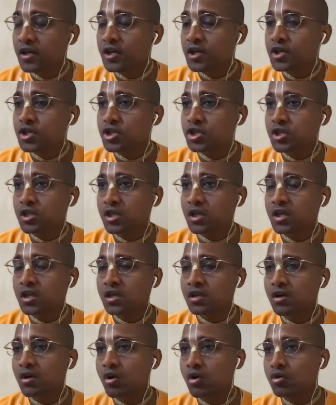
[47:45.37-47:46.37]
she
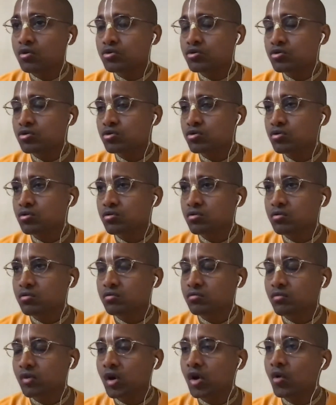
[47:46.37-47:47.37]
goes to
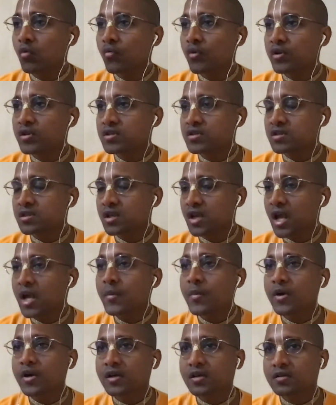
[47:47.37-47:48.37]
one of his
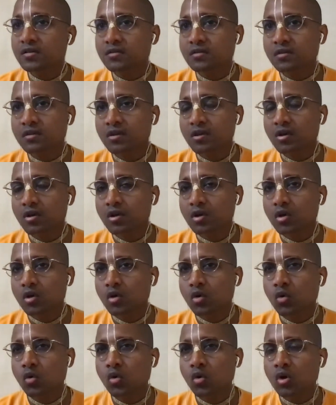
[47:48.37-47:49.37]
neighbors
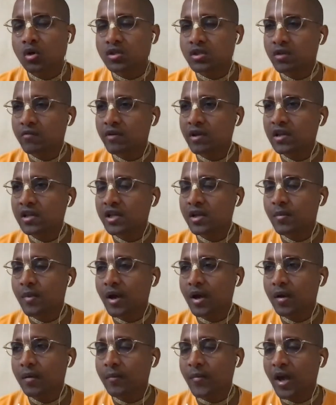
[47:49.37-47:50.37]
who was a wealthy
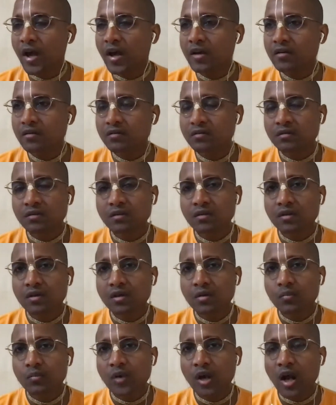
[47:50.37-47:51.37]
man,
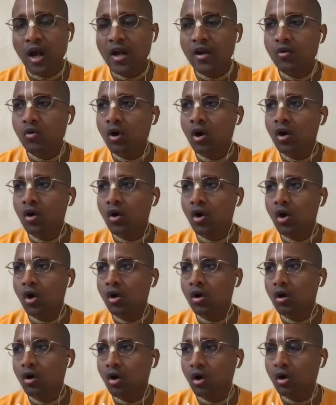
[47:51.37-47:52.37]
and who had
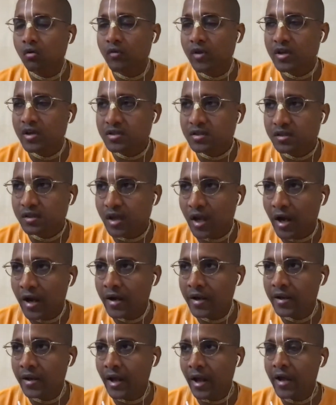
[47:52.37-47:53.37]
always had
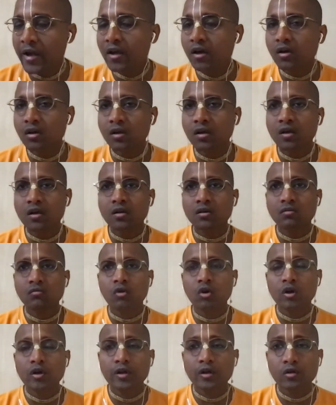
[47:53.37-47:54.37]
an eye on her to
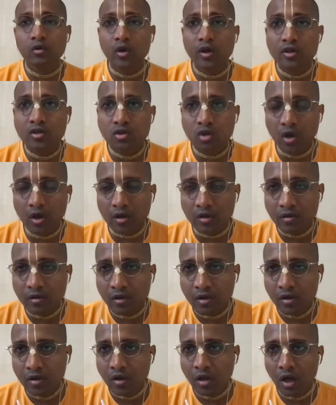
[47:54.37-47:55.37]
wanting to enjoy.
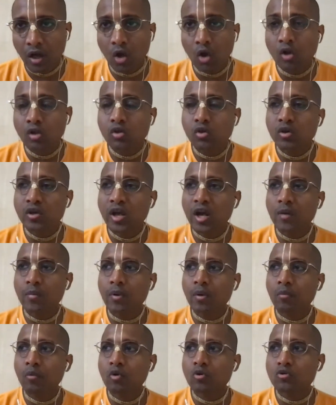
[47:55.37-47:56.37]
And although he had
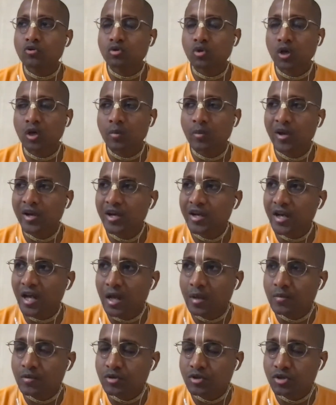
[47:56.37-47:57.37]
proposed to her many
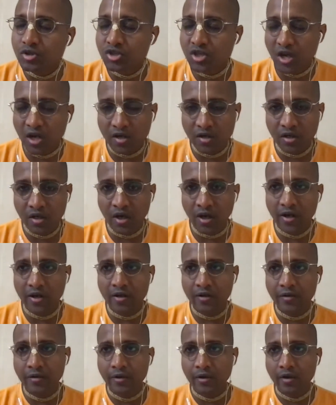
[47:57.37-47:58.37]
times, she had denied.
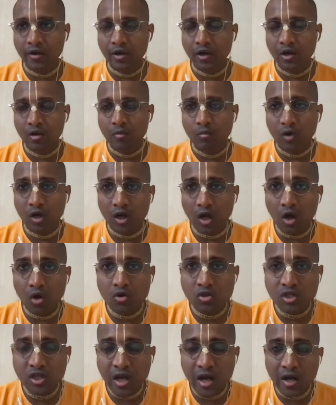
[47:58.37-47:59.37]
But now
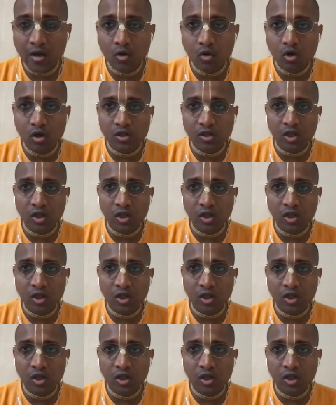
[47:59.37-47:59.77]
she had no other